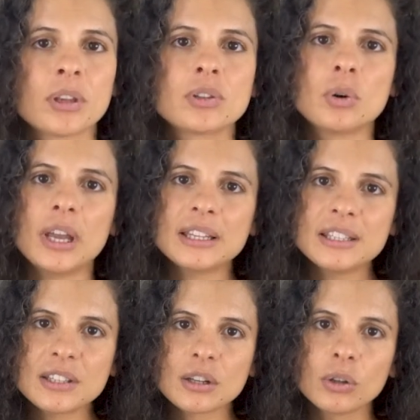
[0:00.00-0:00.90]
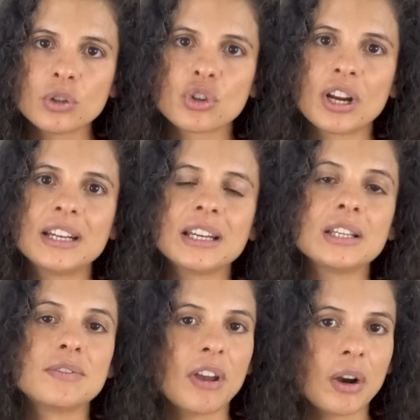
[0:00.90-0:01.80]
So Etsy's color trend
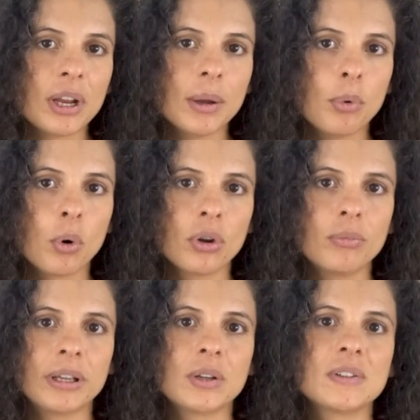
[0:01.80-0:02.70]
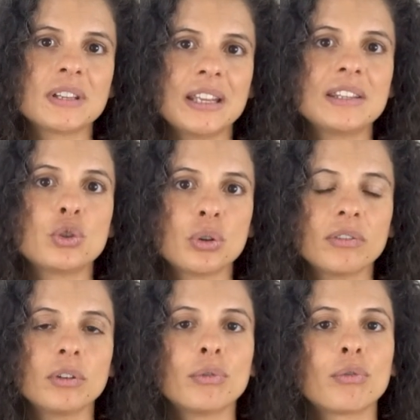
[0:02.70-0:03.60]
is very important because it's
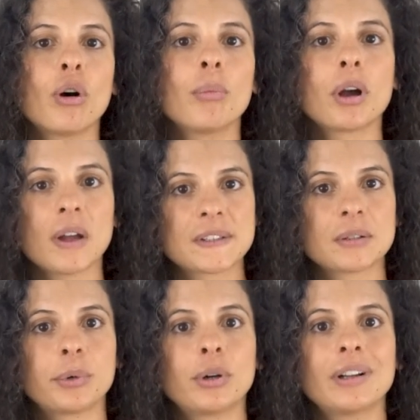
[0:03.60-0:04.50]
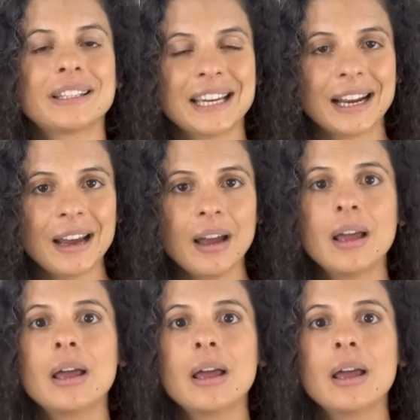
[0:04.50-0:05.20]
driven from customer data